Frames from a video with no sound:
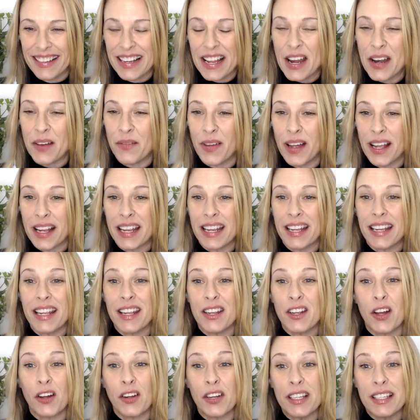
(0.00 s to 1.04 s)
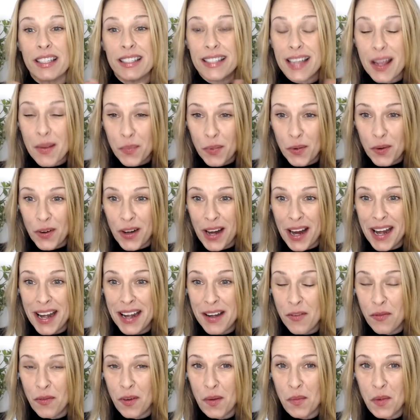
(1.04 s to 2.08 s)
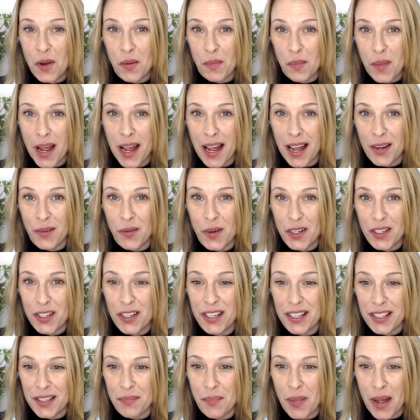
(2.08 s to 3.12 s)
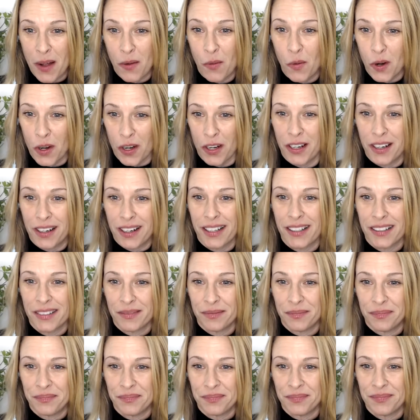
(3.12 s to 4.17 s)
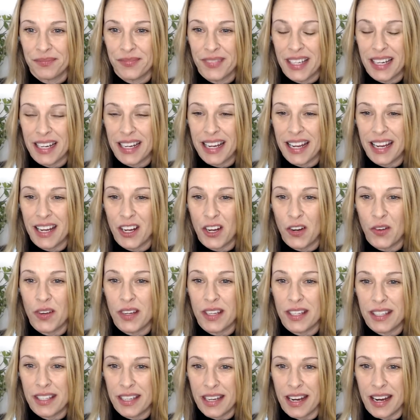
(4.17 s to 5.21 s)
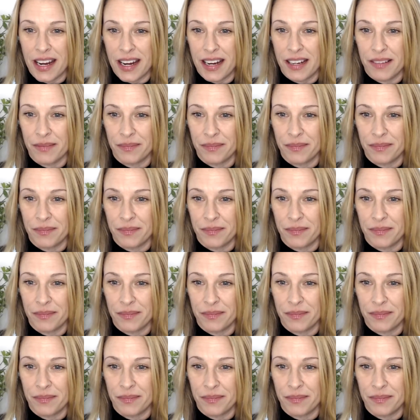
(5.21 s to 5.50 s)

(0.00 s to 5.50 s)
If I can get y'all to separate from your mind, which is my work, to get you to see